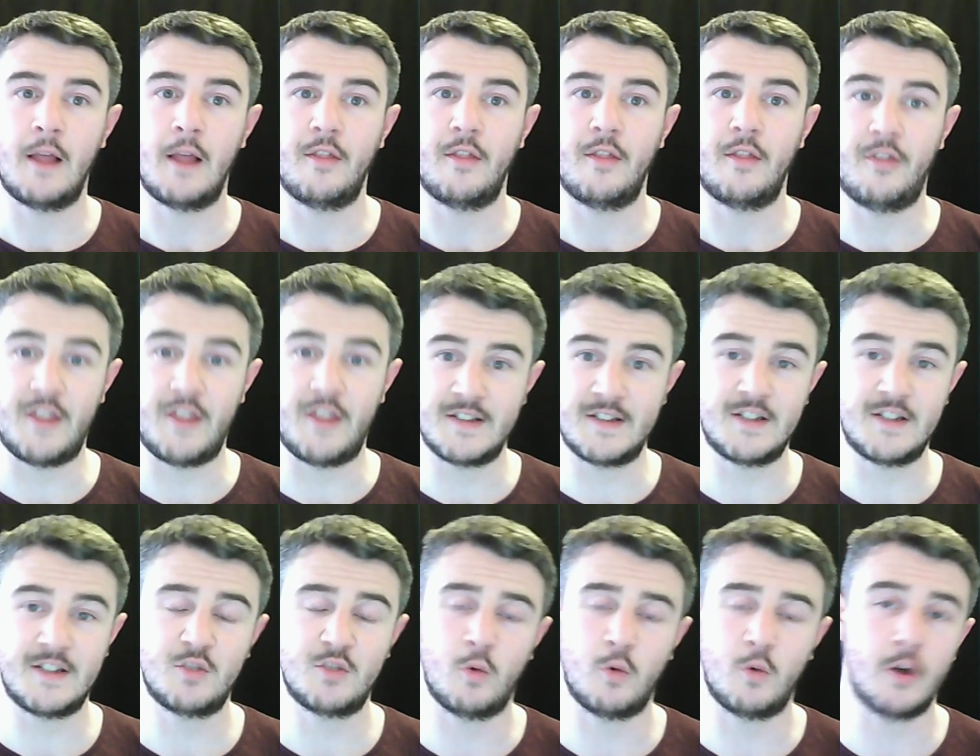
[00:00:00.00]
this
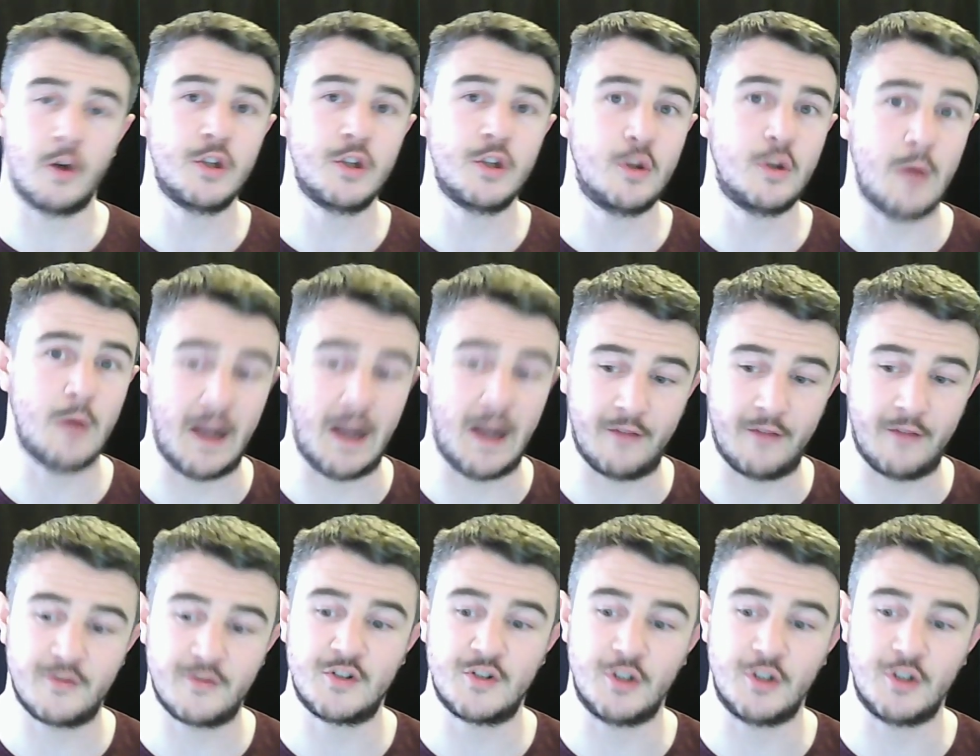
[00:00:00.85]
is what you
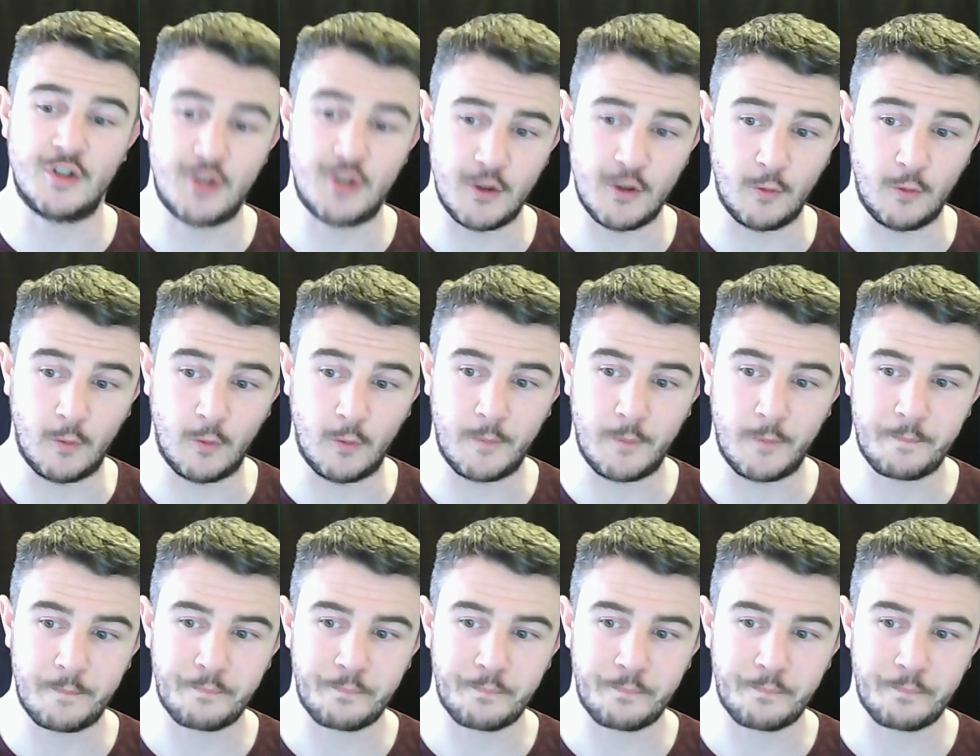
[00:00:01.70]
have to do.